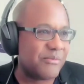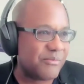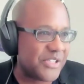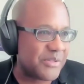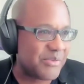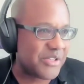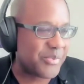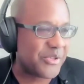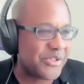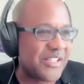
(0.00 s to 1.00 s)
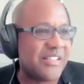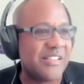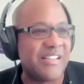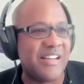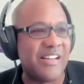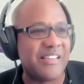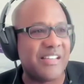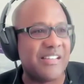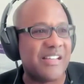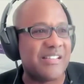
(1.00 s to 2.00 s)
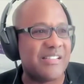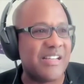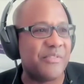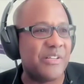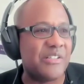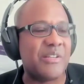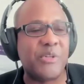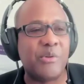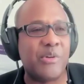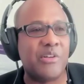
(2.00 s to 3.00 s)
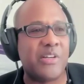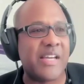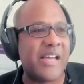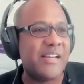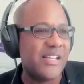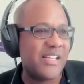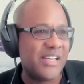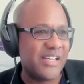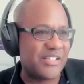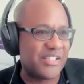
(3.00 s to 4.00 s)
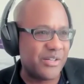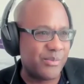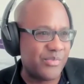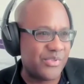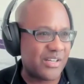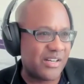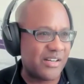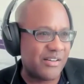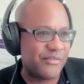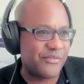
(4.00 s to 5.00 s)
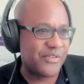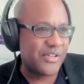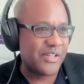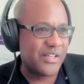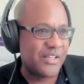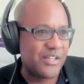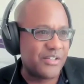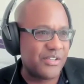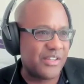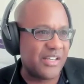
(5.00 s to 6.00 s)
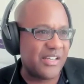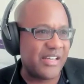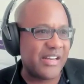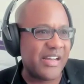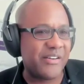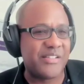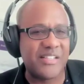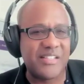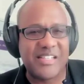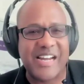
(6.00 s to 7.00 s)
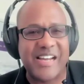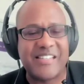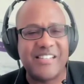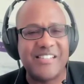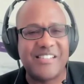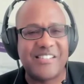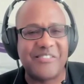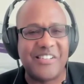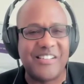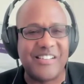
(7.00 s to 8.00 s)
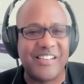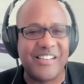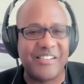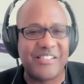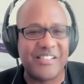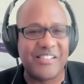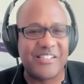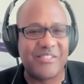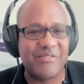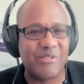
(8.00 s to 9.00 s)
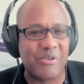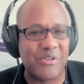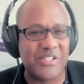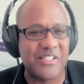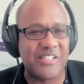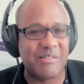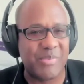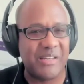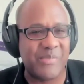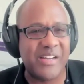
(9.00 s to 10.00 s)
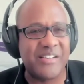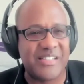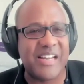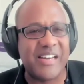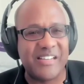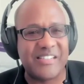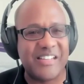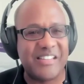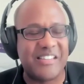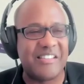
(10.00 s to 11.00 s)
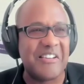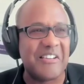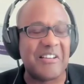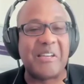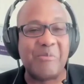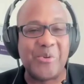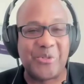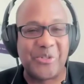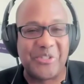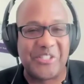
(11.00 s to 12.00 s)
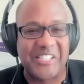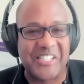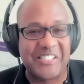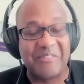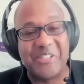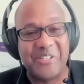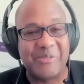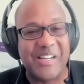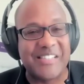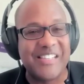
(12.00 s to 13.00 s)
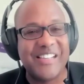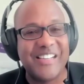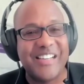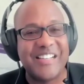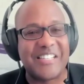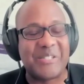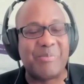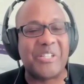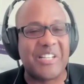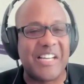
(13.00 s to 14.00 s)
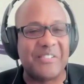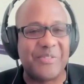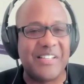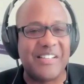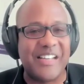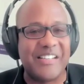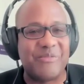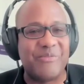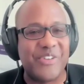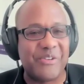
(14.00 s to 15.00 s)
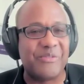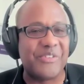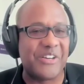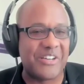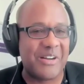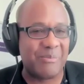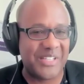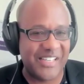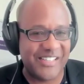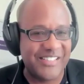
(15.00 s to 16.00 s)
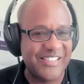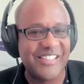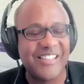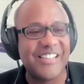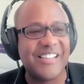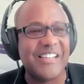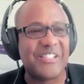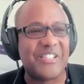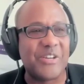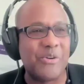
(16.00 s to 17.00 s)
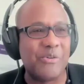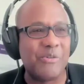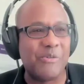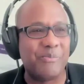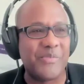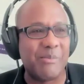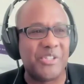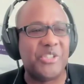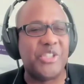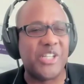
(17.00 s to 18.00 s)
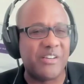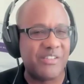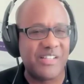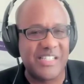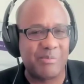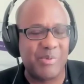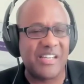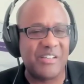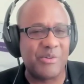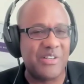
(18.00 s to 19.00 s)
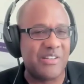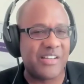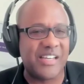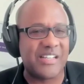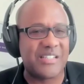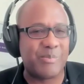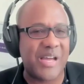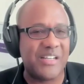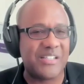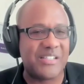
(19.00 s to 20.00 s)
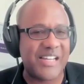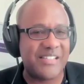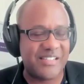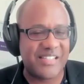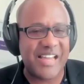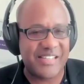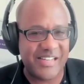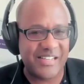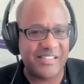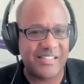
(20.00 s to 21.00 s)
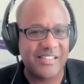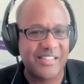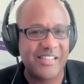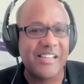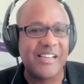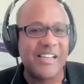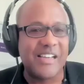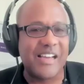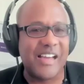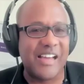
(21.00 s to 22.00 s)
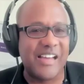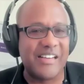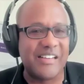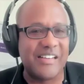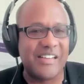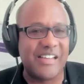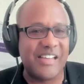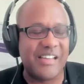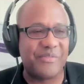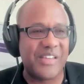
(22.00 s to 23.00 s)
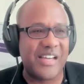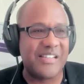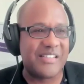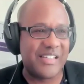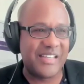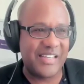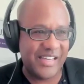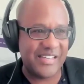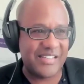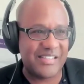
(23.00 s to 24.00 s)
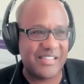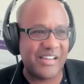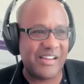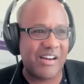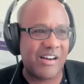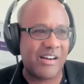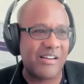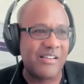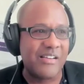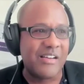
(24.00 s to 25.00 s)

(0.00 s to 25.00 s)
this person, I think that's definitely something you're going to look at. In terms of the inheritance taxes, inheritance laws in Spain, my understanding is that, like in most jurisdictions, even the US, it's a specialized field and it's very, very complicated. So, but generally speaking, you're only looking at Spanish citrus assets. And if that is the case, there are